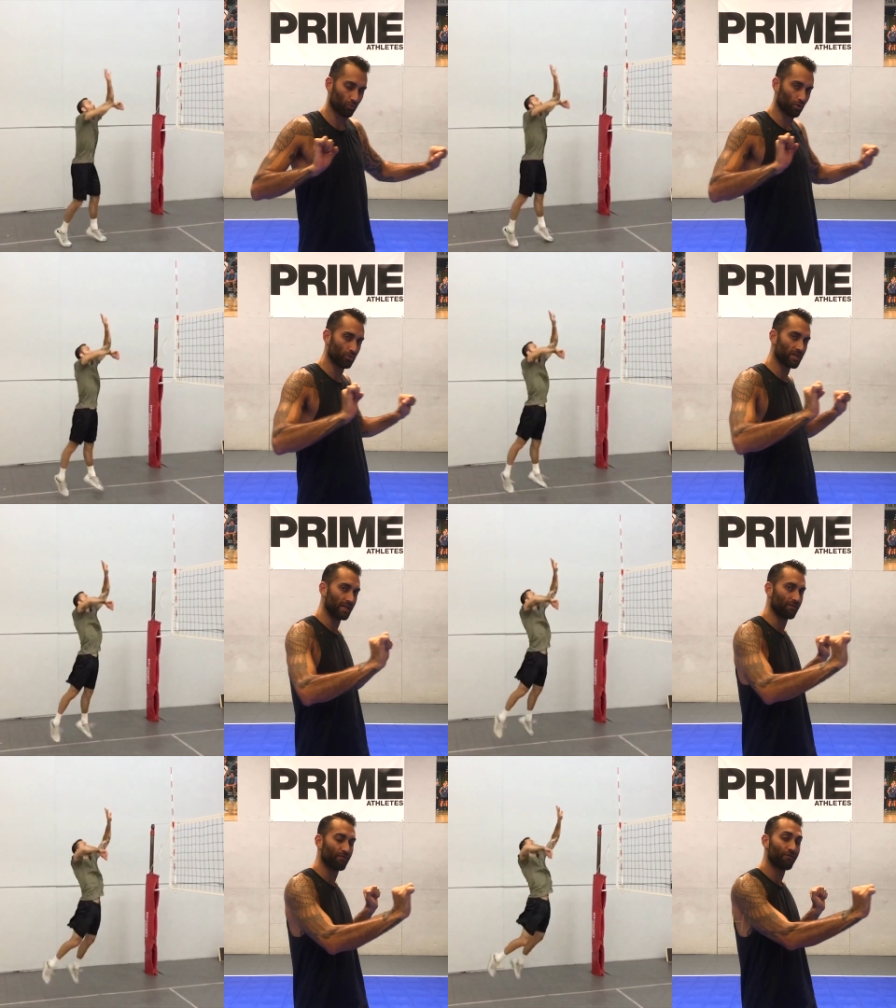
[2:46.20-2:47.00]
or
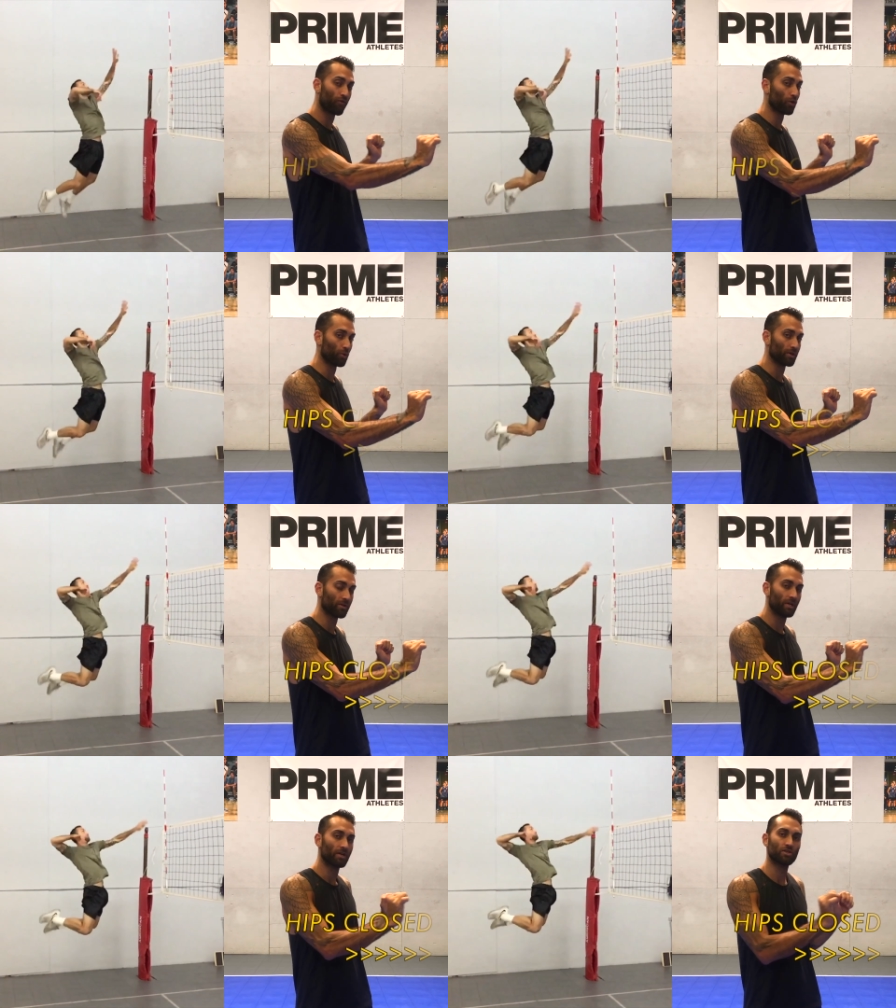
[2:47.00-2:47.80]
rotated forward
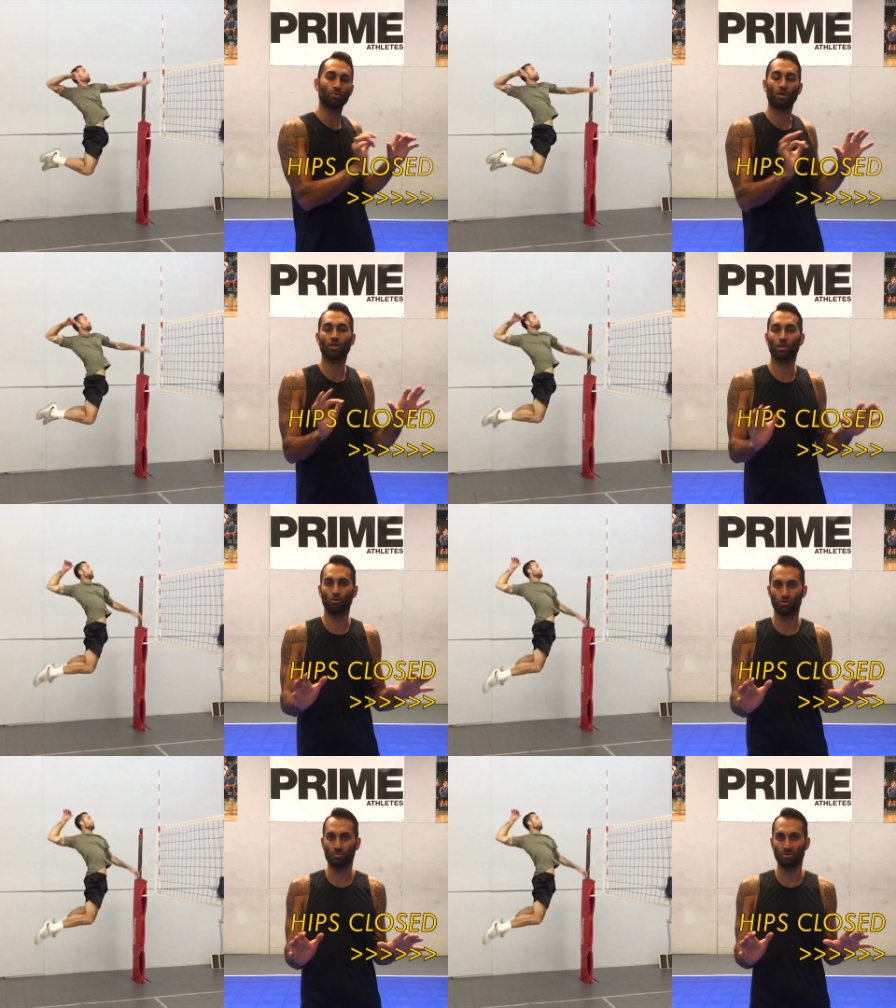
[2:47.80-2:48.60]
to a
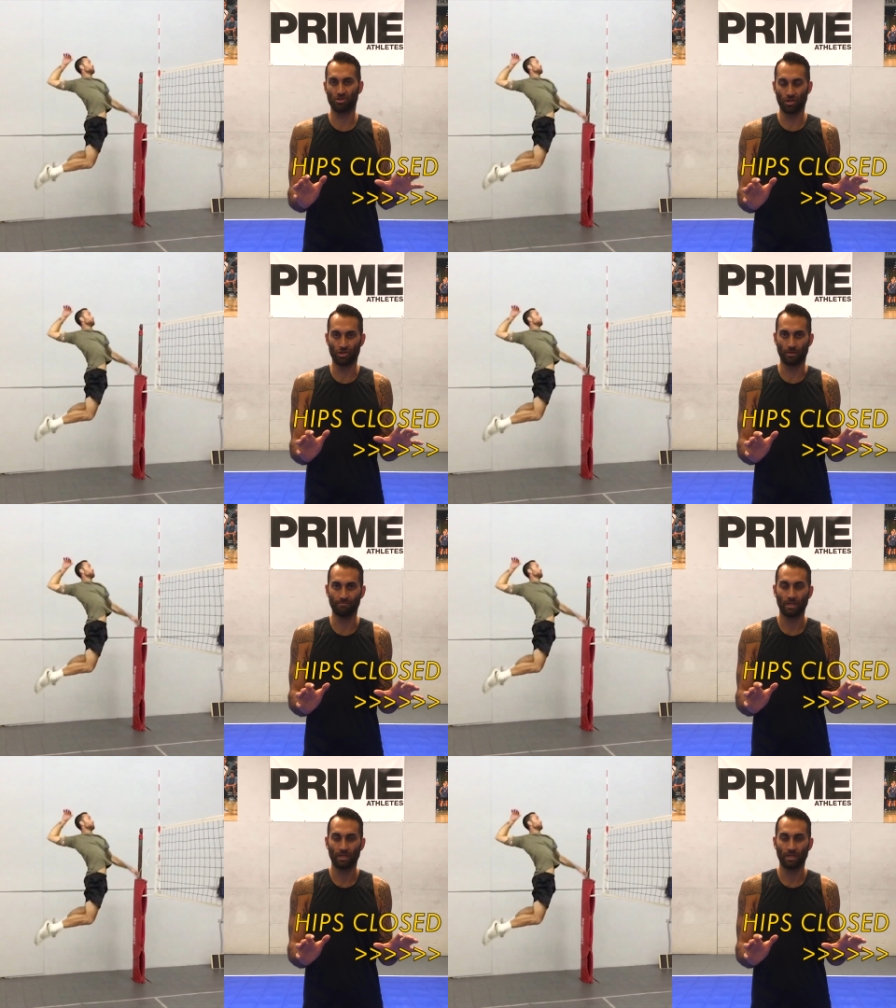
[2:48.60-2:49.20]
closed position.